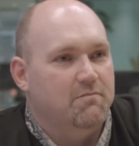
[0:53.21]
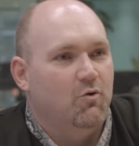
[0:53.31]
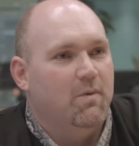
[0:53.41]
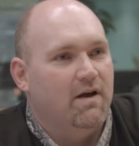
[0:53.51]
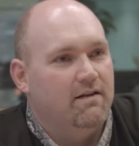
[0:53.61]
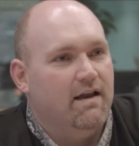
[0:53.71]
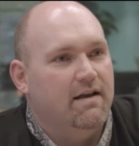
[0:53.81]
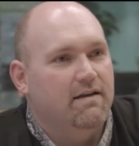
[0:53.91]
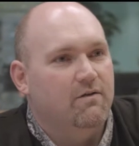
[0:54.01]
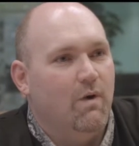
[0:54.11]
mobile
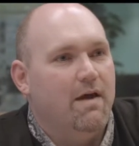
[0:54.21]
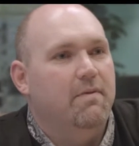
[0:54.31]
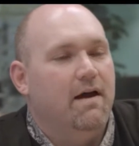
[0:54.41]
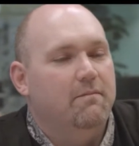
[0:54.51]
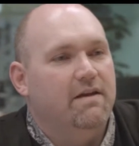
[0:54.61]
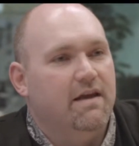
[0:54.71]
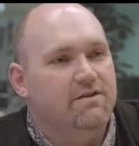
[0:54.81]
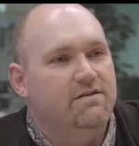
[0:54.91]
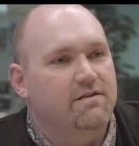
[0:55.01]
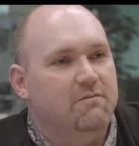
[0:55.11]
and web
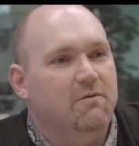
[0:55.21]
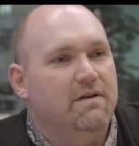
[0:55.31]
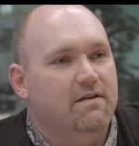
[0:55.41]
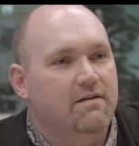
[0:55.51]
applications at the moment.